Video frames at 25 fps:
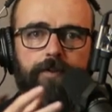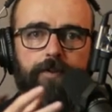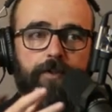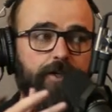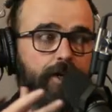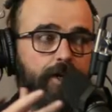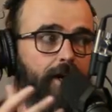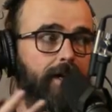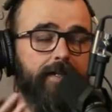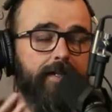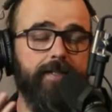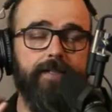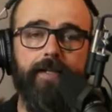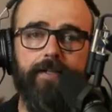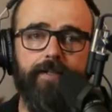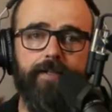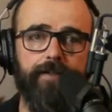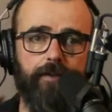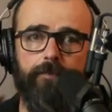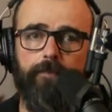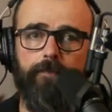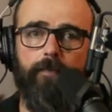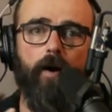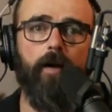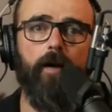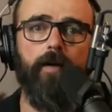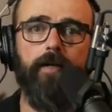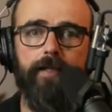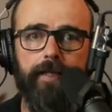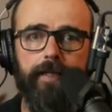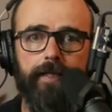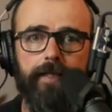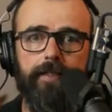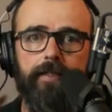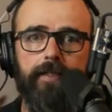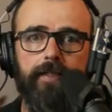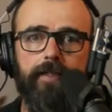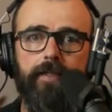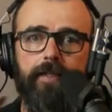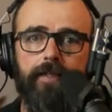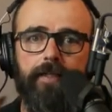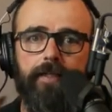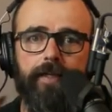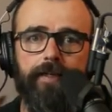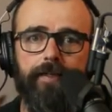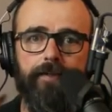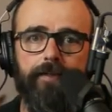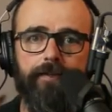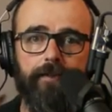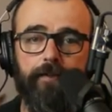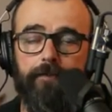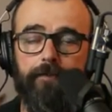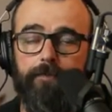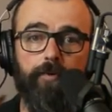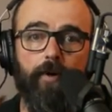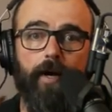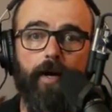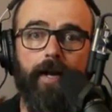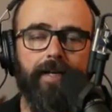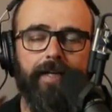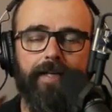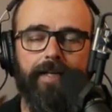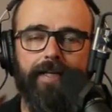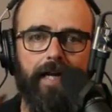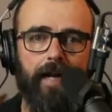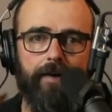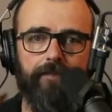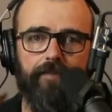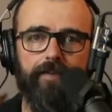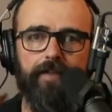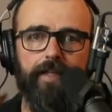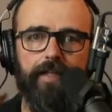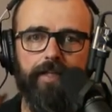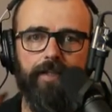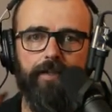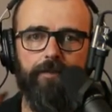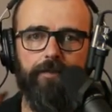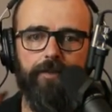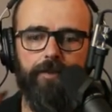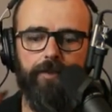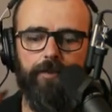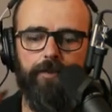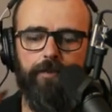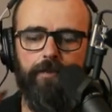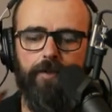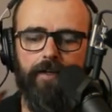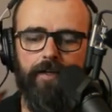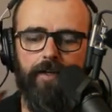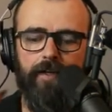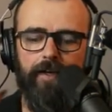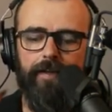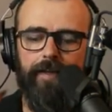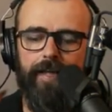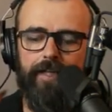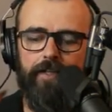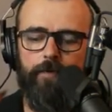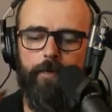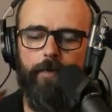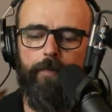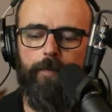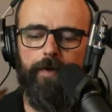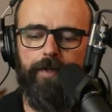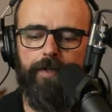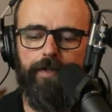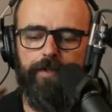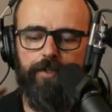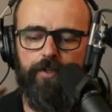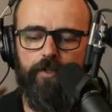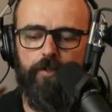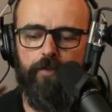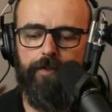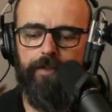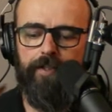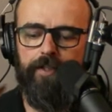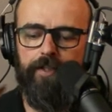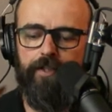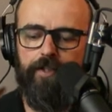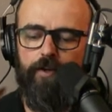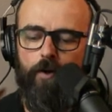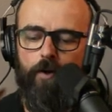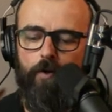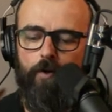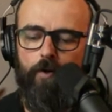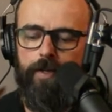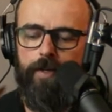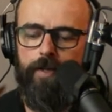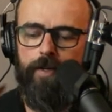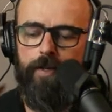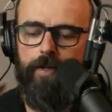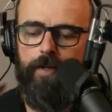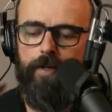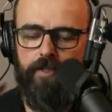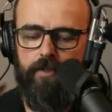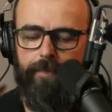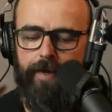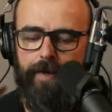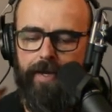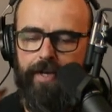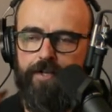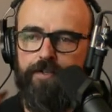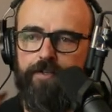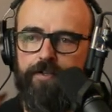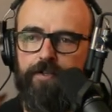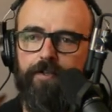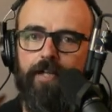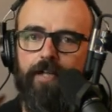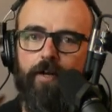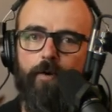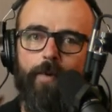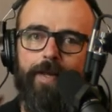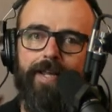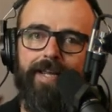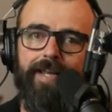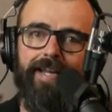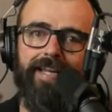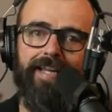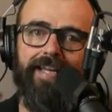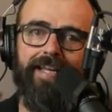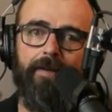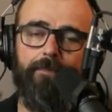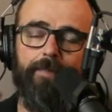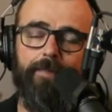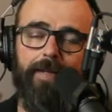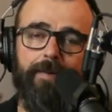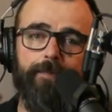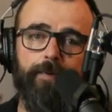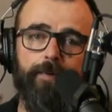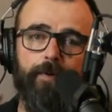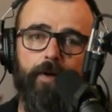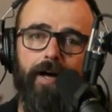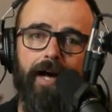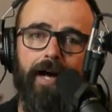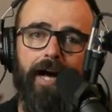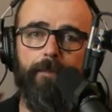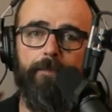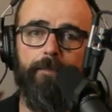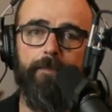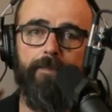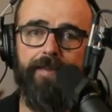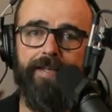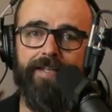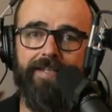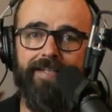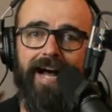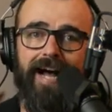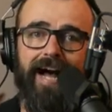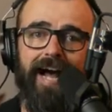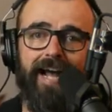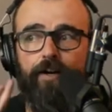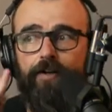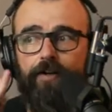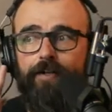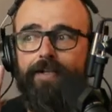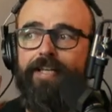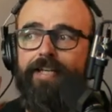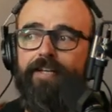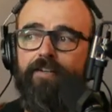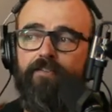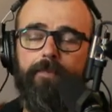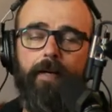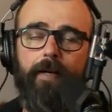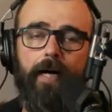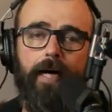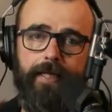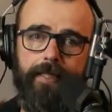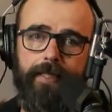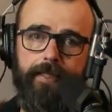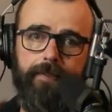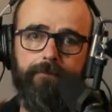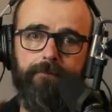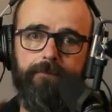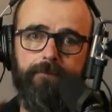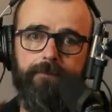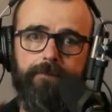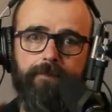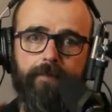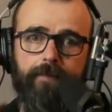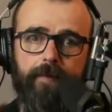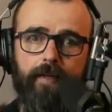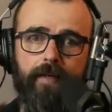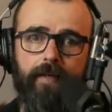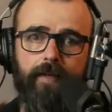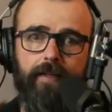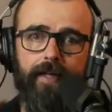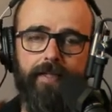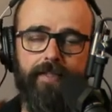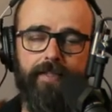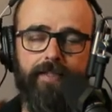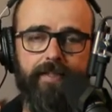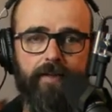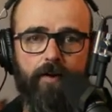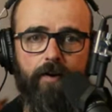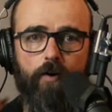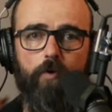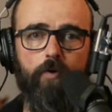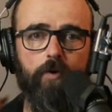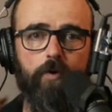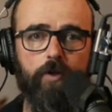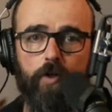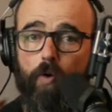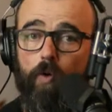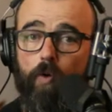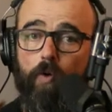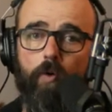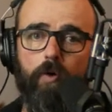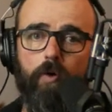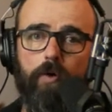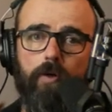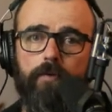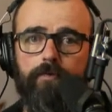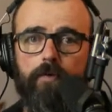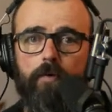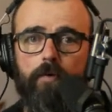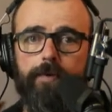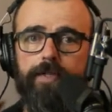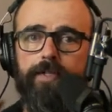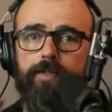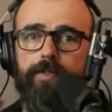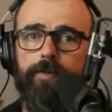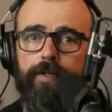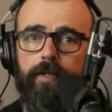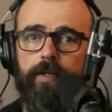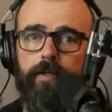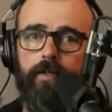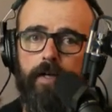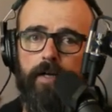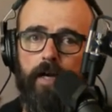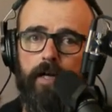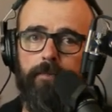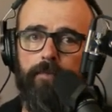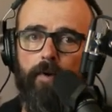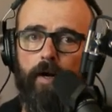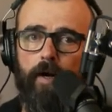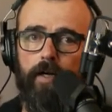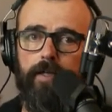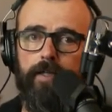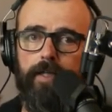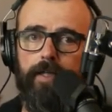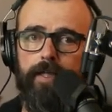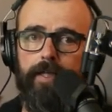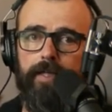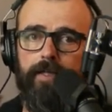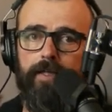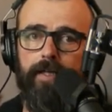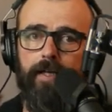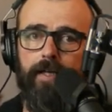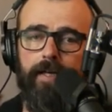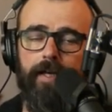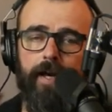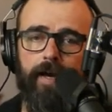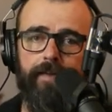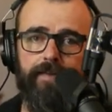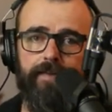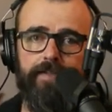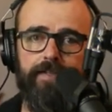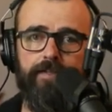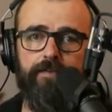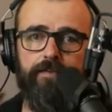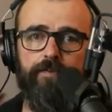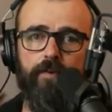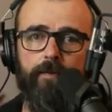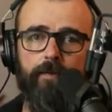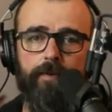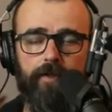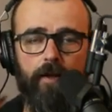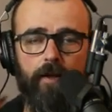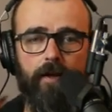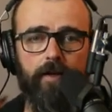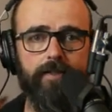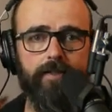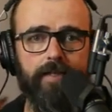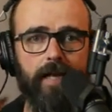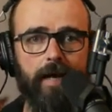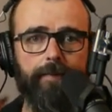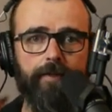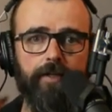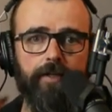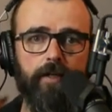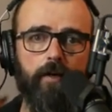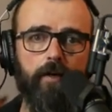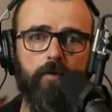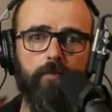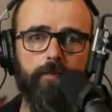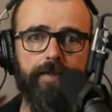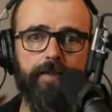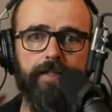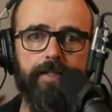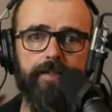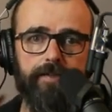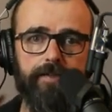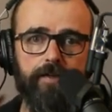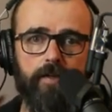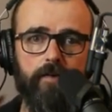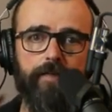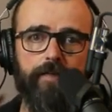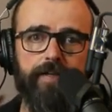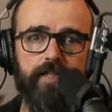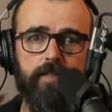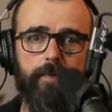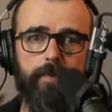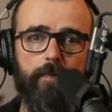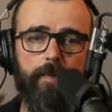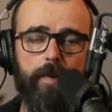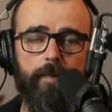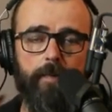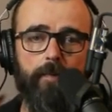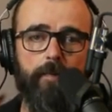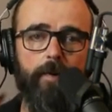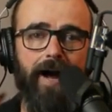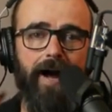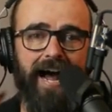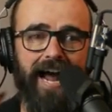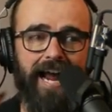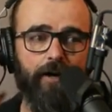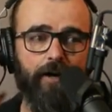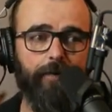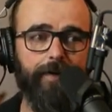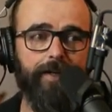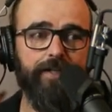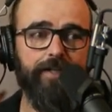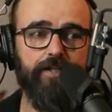content, your marketing and your branding and everything you do, that's what we want to do. And the goal here is to make sure that we can get people up this hierarchy of buying. That's the whole core of what we do here at UnMarketing. And this is from a long time ago. We did surveys about people hiring a